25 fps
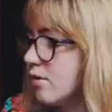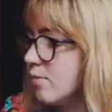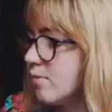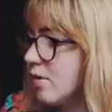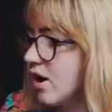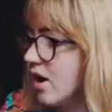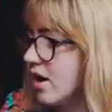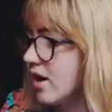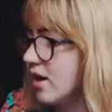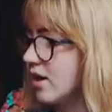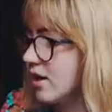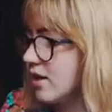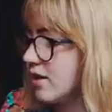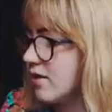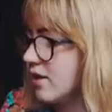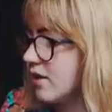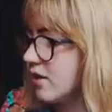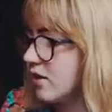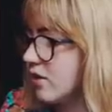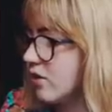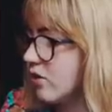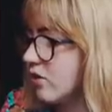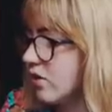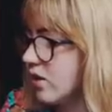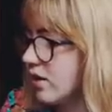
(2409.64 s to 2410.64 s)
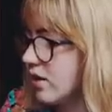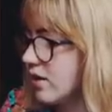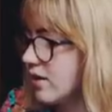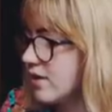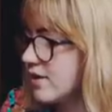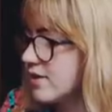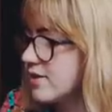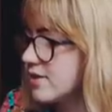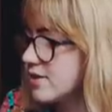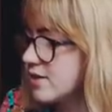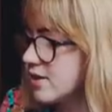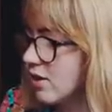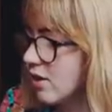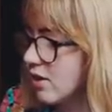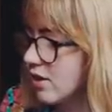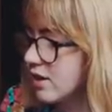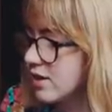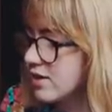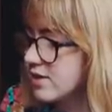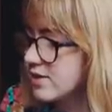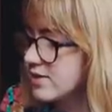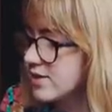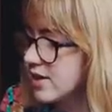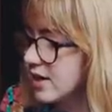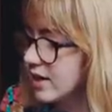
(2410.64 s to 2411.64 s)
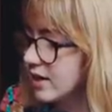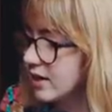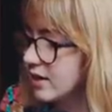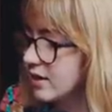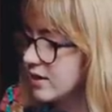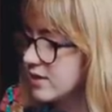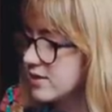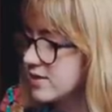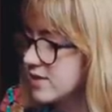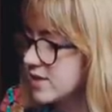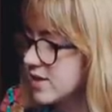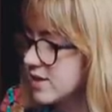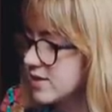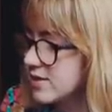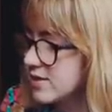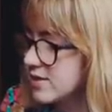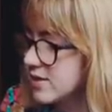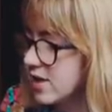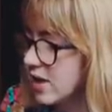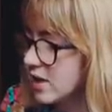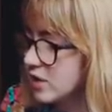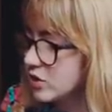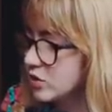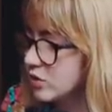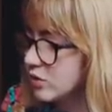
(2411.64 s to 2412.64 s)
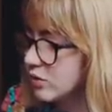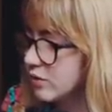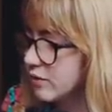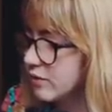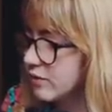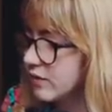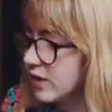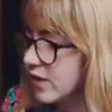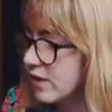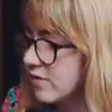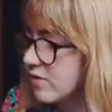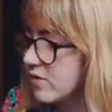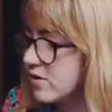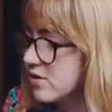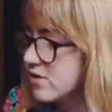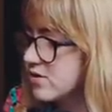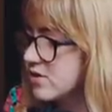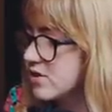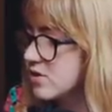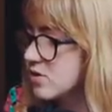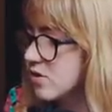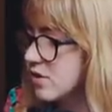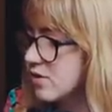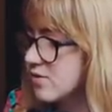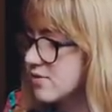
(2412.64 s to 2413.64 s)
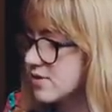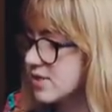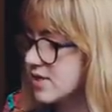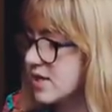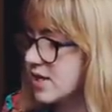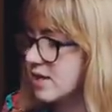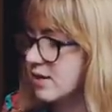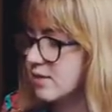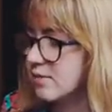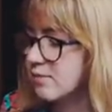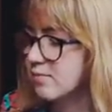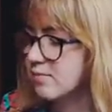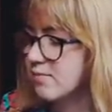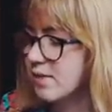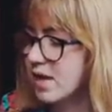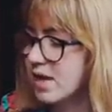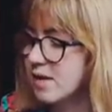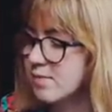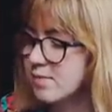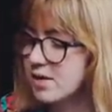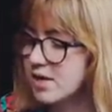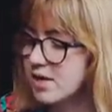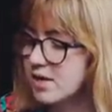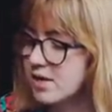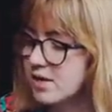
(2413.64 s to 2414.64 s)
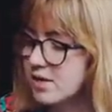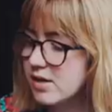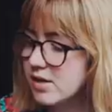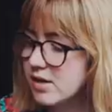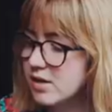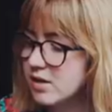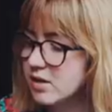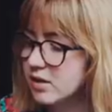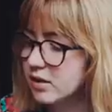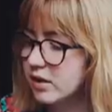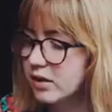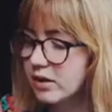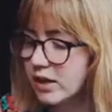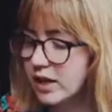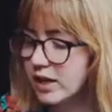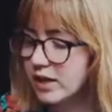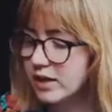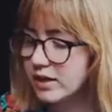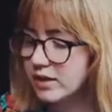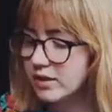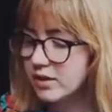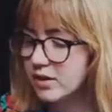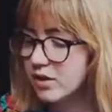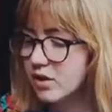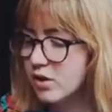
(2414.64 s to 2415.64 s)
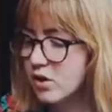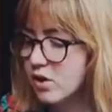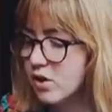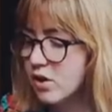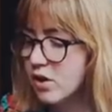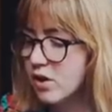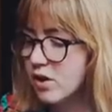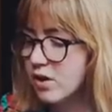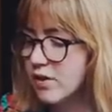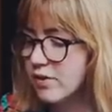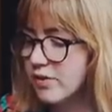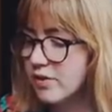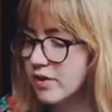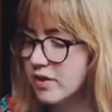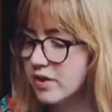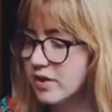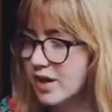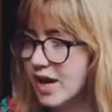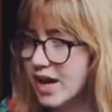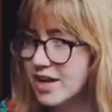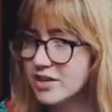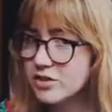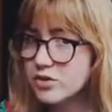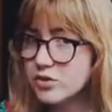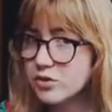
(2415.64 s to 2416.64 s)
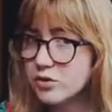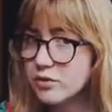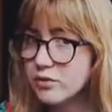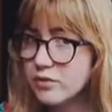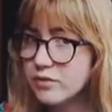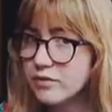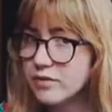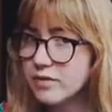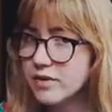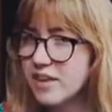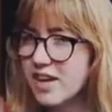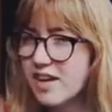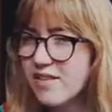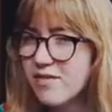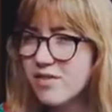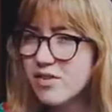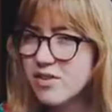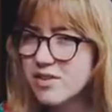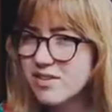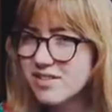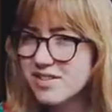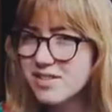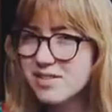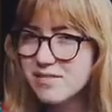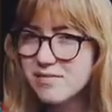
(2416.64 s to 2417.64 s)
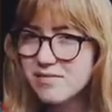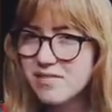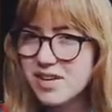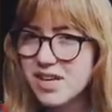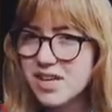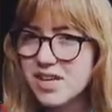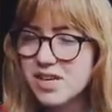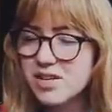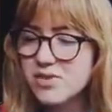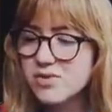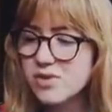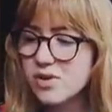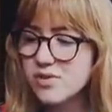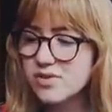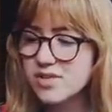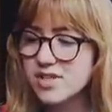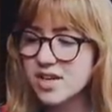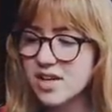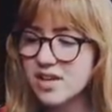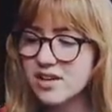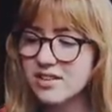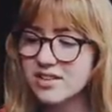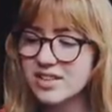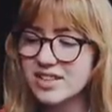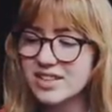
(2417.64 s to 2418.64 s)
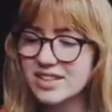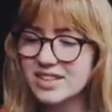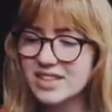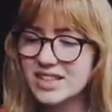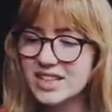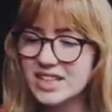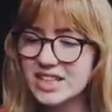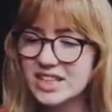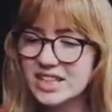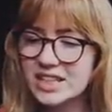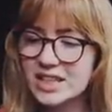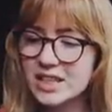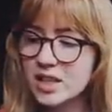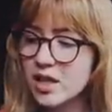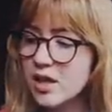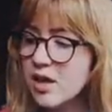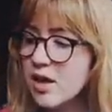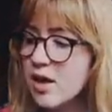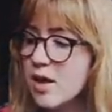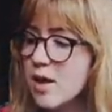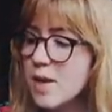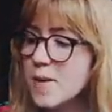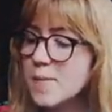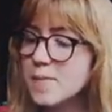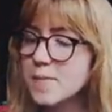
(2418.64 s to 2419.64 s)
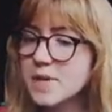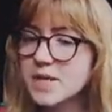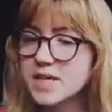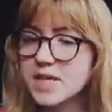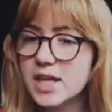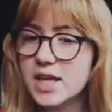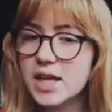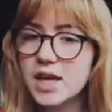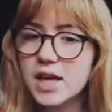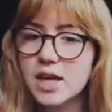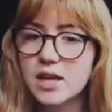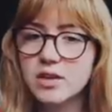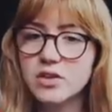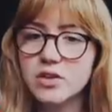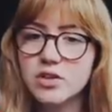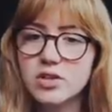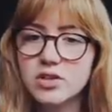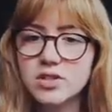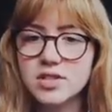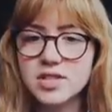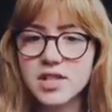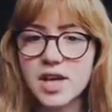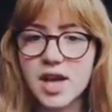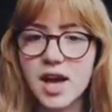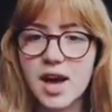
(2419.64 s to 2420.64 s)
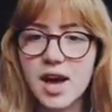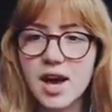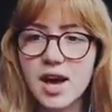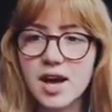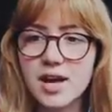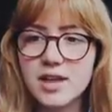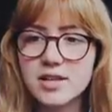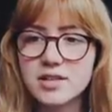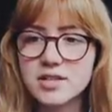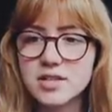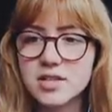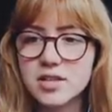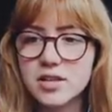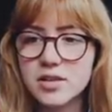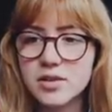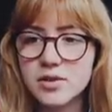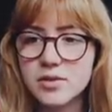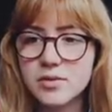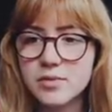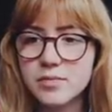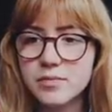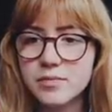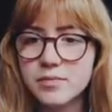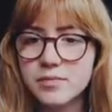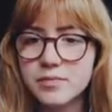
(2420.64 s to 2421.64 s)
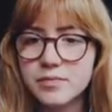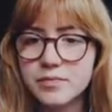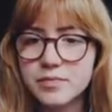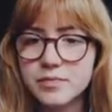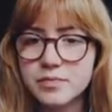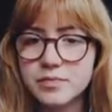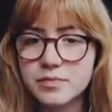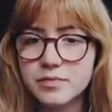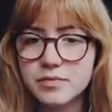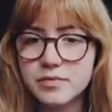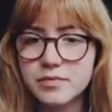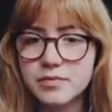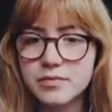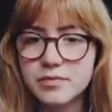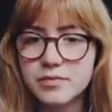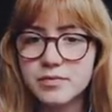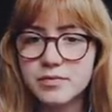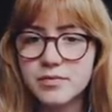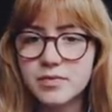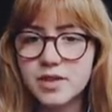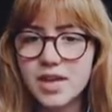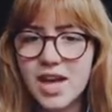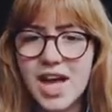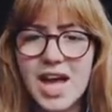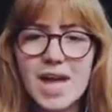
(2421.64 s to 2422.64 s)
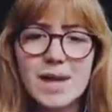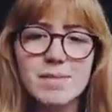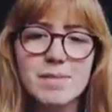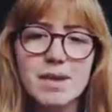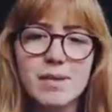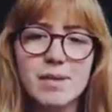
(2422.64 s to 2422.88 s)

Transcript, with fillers: but in the ingredients there is like it says natural flavors so i was like maybe like the natural flavor isn't vegan so i was kind of like mm. but then i looked at and